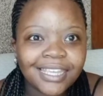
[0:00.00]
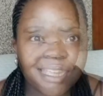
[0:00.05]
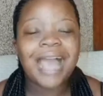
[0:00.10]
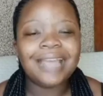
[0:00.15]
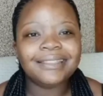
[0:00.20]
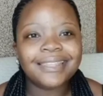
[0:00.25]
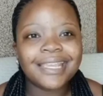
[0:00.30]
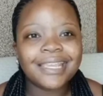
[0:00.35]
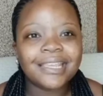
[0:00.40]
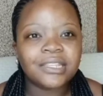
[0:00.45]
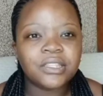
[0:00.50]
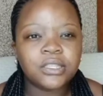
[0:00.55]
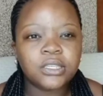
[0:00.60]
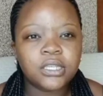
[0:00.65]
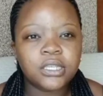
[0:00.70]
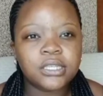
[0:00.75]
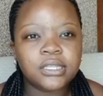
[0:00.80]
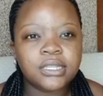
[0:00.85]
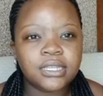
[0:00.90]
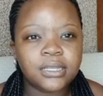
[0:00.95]
I think it's
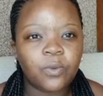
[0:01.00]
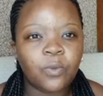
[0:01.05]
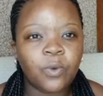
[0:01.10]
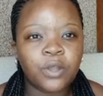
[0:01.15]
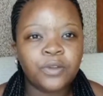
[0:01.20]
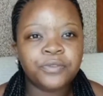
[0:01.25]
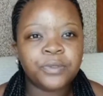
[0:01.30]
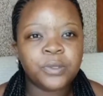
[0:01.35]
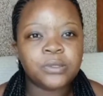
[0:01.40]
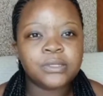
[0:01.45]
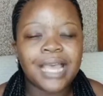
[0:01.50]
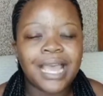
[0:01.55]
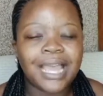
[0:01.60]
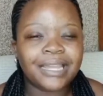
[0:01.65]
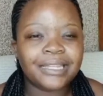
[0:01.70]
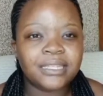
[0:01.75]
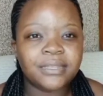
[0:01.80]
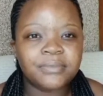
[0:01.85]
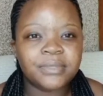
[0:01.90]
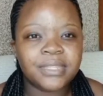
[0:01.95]
just one of those
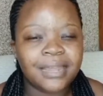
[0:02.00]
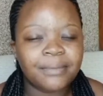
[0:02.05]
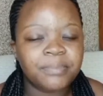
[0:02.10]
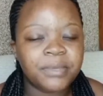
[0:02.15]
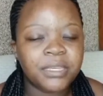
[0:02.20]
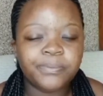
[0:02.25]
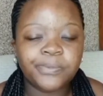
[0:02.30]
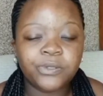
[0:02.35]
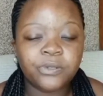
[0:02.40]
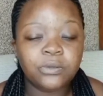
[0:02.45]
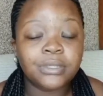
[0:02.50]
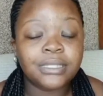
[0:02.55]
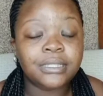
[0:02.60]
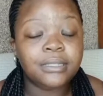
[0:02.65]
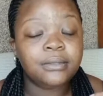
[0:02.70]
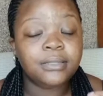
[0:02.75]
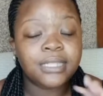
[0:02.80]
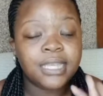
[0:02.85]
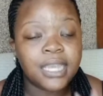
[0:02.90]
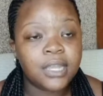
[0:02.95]
items that people
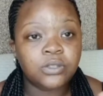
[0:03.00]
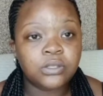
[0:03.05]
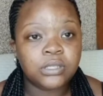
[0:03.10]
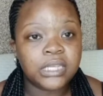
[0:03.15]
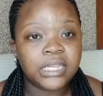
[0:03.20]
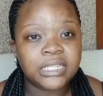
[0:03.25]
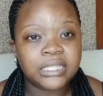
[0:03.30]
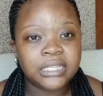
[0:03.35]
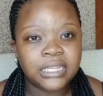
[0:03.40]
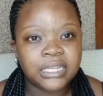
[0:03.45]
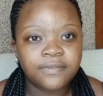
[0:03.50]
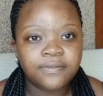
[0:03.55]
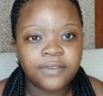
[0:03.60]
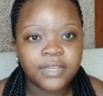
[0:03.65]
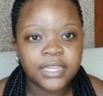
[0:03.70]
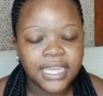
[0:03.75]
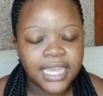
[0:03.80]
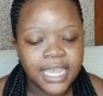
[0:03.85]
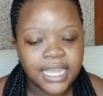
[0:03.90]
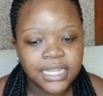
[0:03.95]
tend to easily
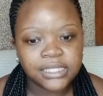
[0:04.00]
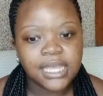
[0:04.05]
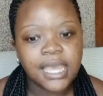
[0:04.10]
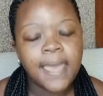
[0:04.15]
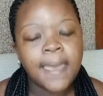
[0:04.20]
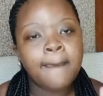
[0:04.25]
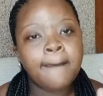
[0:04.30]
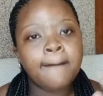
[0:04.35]
forget.